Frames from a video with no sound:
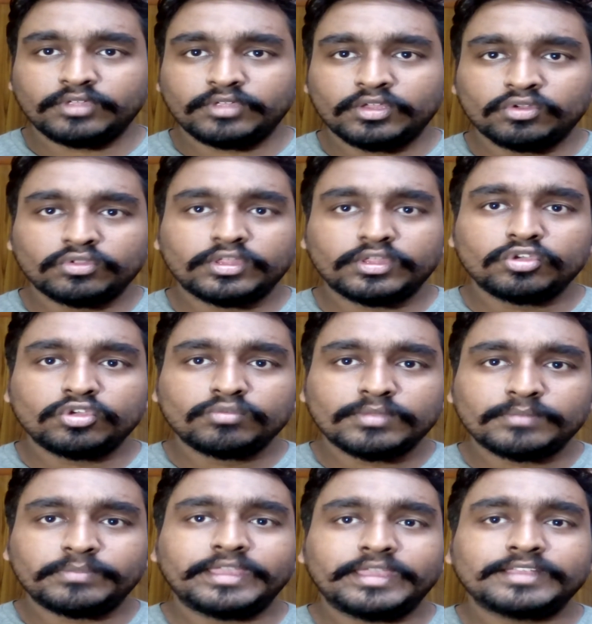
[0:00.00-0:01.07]
The
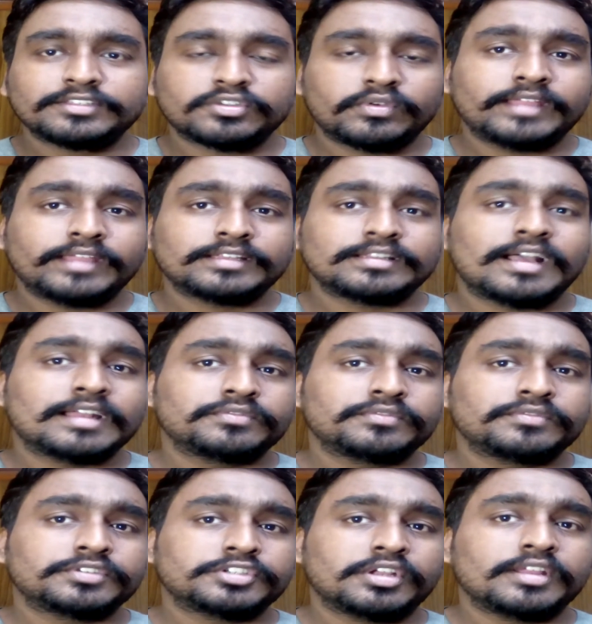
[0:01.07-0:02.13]
human beings created
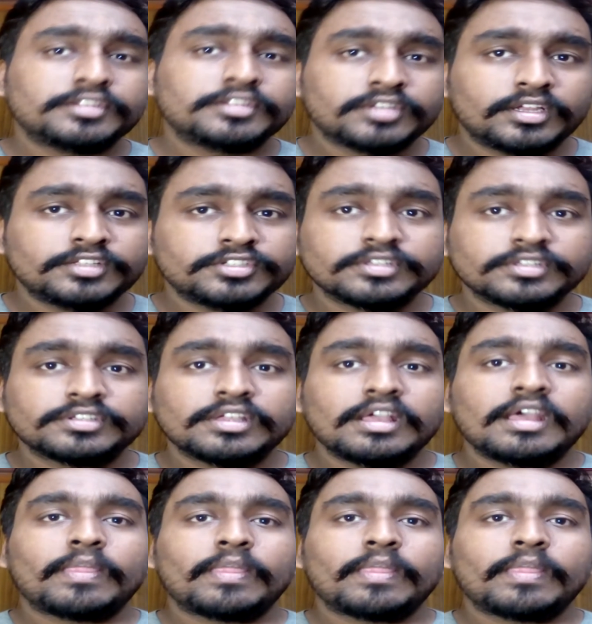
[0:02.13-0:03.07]
artificial intelligence